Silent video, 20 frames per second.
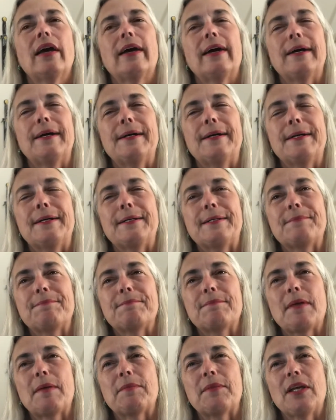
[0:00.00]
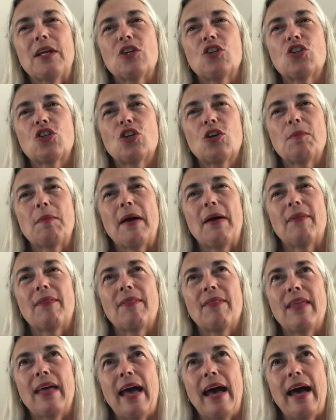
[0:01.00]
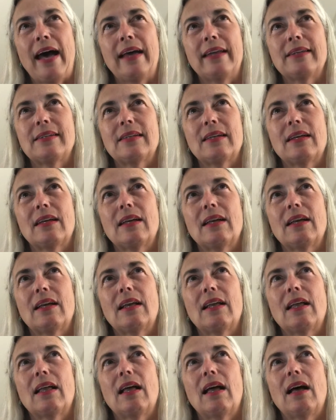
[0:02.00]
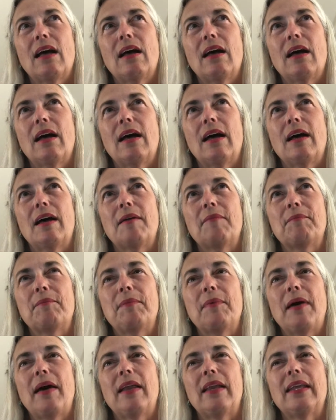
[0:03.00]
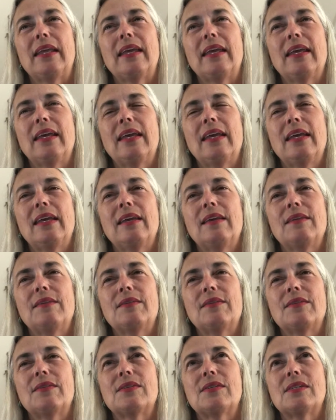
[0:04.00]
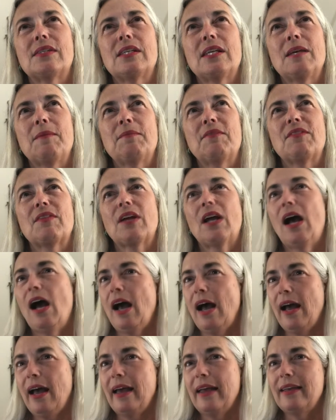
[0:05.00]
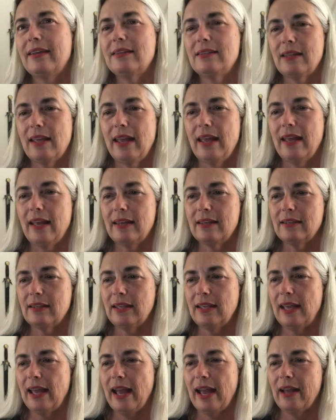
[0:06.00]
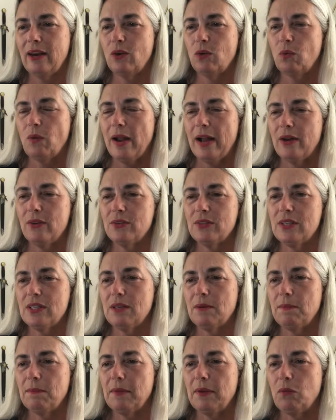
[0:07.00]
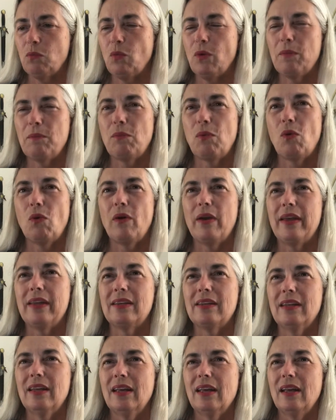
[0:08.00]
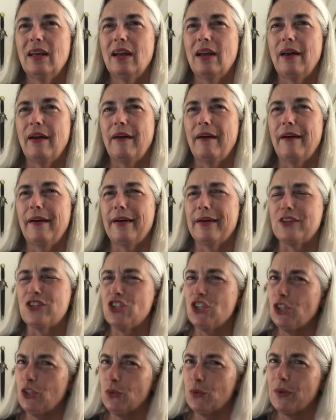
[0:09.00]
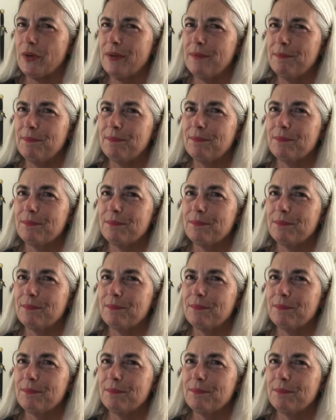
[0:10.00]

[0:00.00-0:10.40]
I'm not sure about that. But he seemed kind, and he had around him at one point children,